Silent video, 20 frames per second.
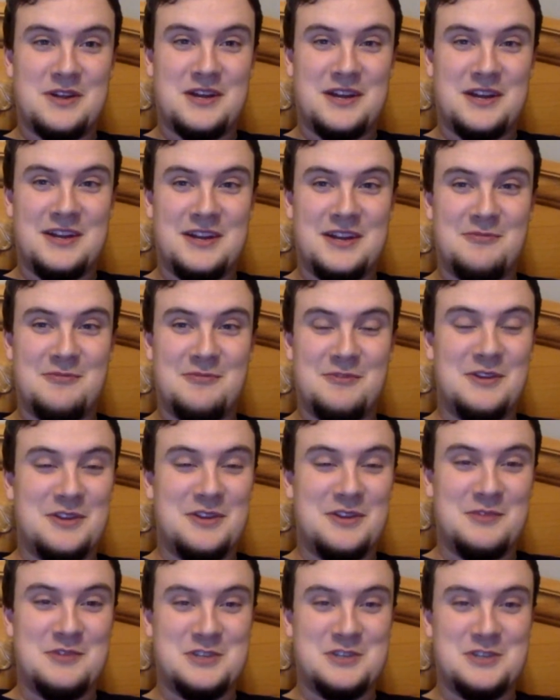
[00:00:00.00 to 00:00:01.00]
I
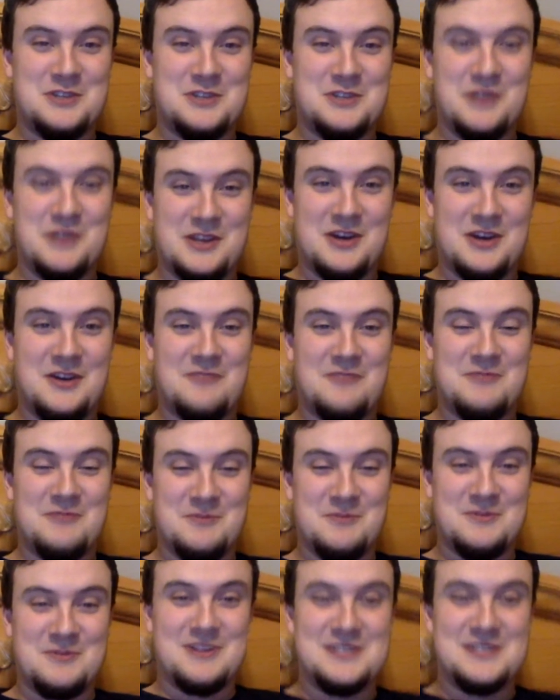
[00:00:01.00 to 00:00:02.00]
really wish Lloyd
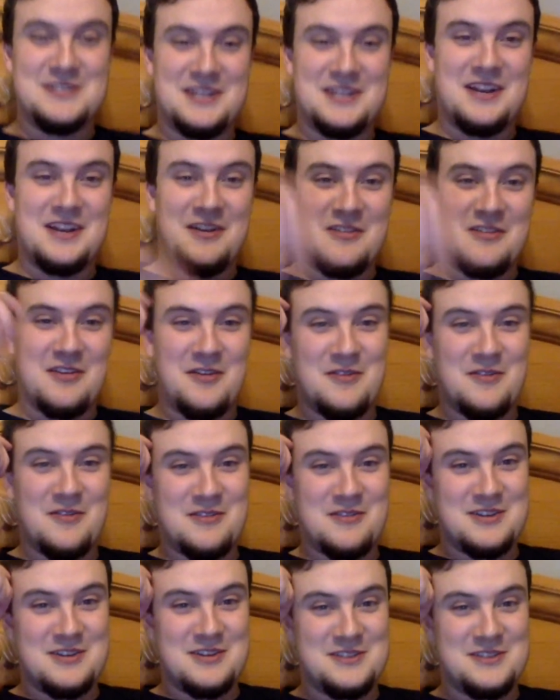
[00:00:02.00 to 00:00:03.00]
Kaufman was there though,
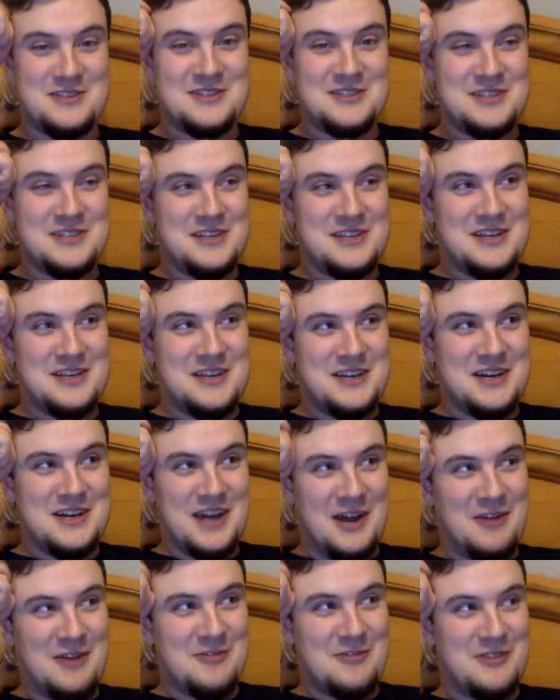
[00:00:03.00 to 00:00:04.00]
because
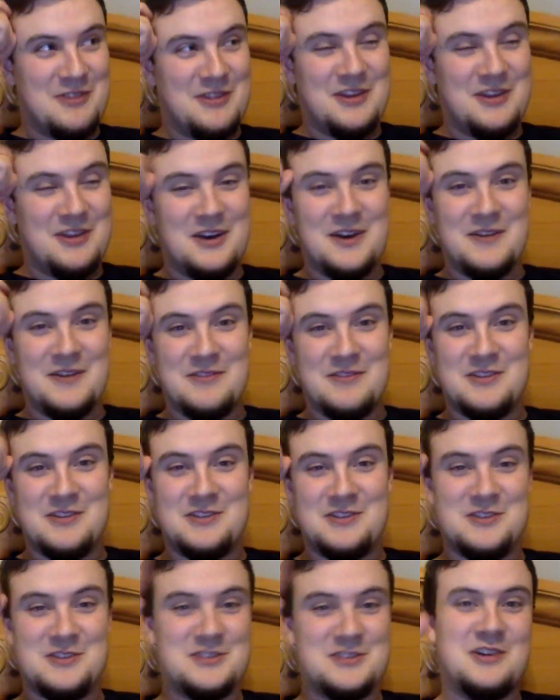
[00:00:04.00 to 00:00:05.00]
I would love to
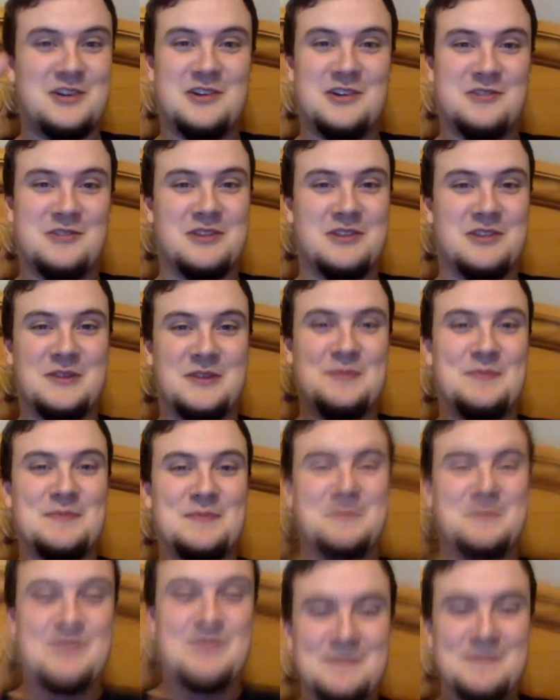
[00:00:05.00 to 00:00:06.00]
just talk with him,
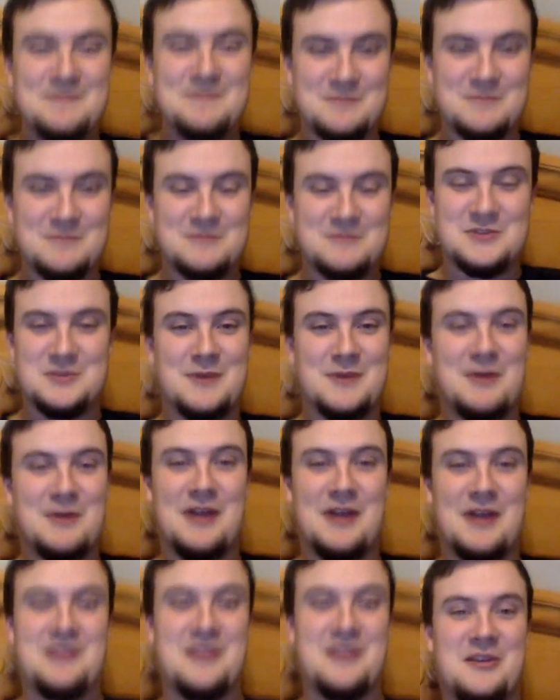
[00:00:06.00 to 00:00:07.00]
just
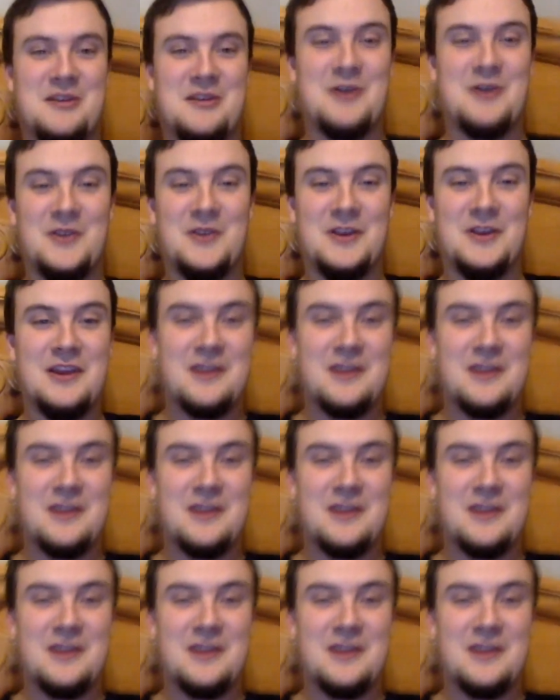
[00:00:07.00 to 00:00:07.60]
about anything really.